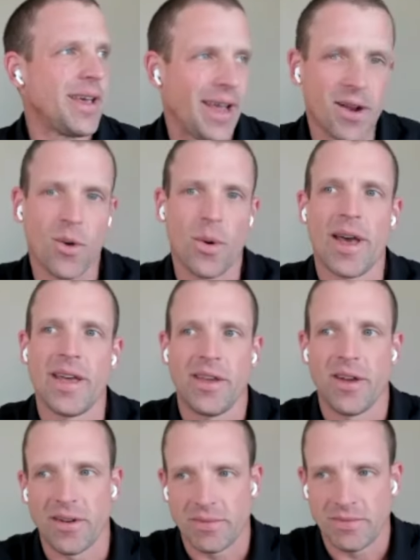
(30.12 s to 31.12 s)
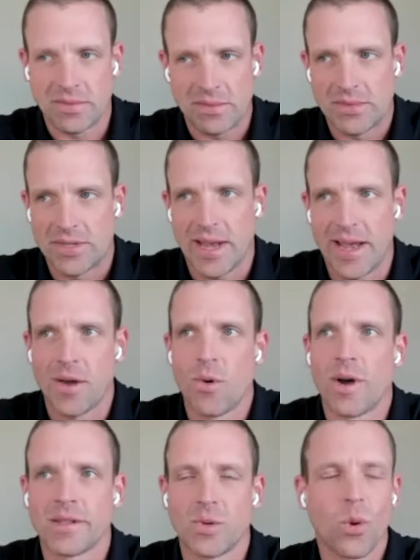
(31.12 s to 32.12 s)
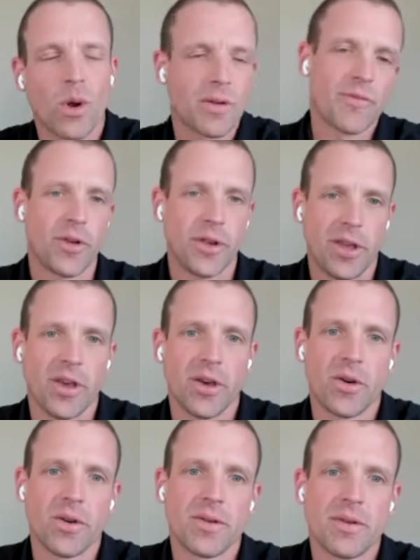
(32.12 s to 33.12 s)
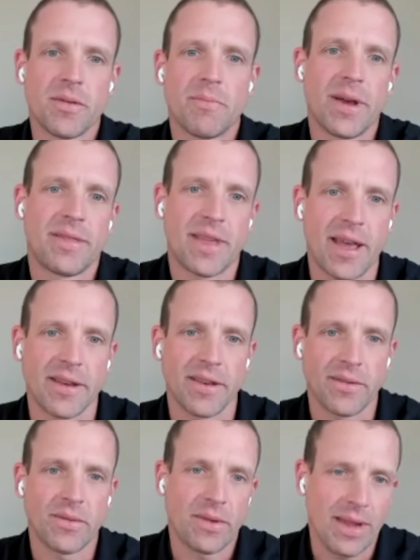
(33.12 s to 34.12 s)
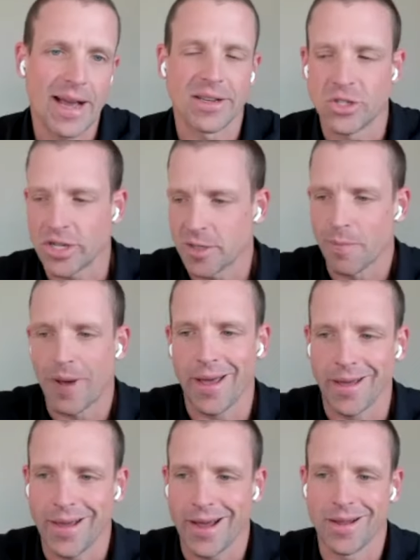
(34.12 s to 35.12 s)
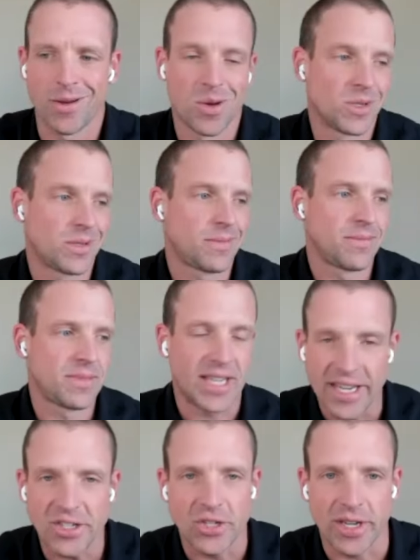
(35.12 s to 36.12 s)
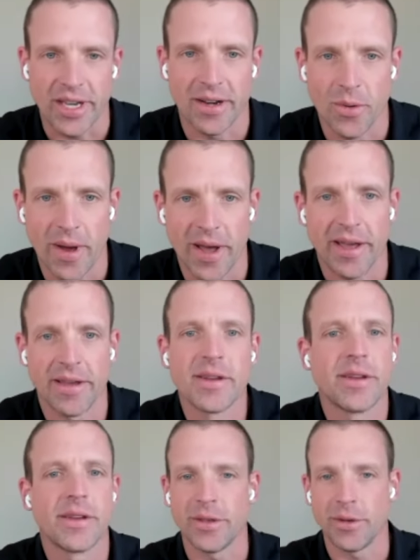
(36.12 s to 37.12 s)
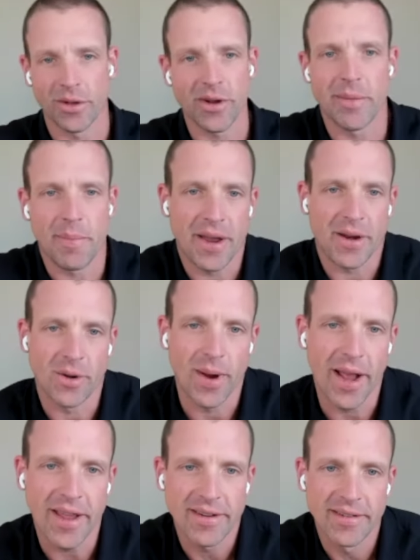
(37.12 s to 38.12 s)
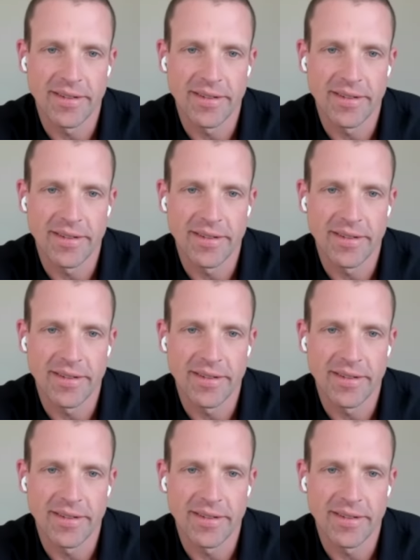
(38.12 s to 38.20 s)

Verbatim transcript: in a way, you're saying what's worked for you, but then, yeah, just by kind of almost teaching it in a way, you learn it better, right?